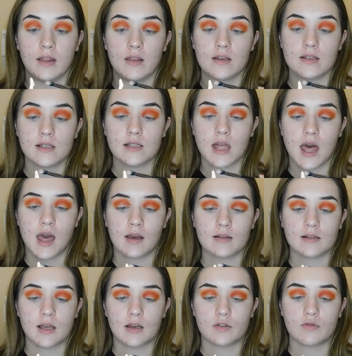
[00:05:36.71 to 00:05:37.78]
This is the
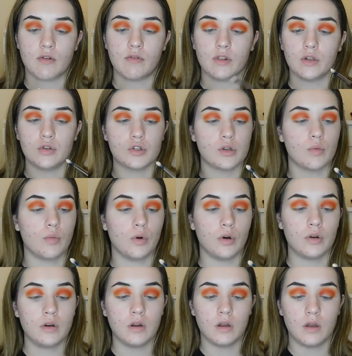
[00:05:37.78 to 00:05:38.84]
XX Revolution
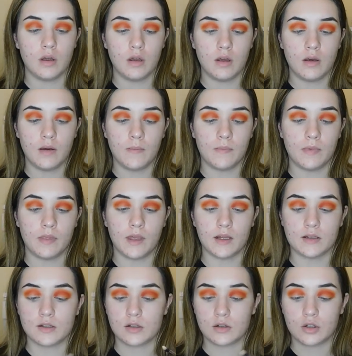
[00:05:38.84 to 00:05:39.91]
one, and
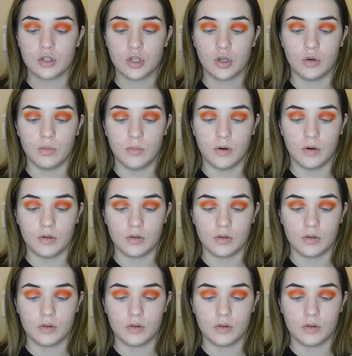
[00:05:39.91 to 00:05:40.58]
that's too much.